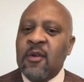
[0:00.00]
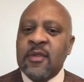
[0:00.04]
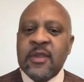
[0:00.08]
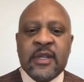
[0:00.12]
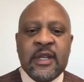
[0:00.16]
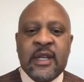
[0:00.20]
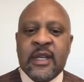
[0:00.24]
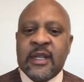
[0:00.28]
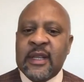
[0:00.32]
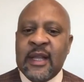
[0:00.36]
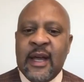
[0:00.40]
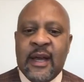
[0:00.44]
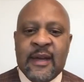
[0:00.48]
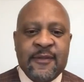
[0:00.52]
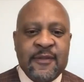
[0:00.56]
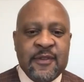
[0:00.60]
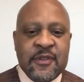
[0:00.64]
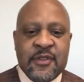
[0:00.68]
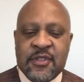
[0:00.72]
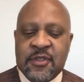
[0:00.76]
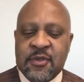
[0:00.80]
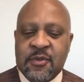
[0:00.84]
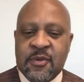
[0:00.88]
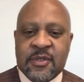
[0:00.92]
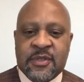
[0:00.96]
Only the
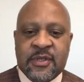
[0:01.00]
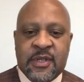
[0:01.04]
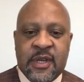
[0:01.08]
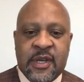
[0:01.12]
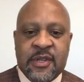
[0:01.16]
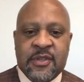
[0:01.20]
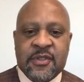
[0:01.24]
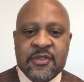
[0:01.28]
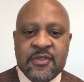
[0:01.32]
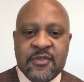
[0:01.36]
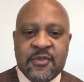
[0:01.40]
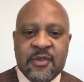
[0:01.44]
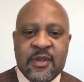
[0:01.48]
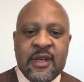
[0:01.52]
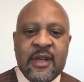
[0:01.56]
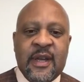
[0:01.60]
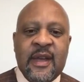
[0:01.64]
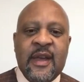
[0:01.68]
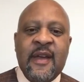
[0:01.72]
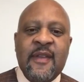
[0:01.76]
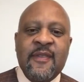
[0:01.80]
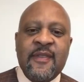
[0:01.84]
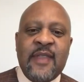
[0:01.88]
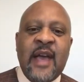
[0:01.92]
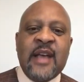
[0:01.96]
life insurance
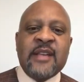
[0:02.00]
industry.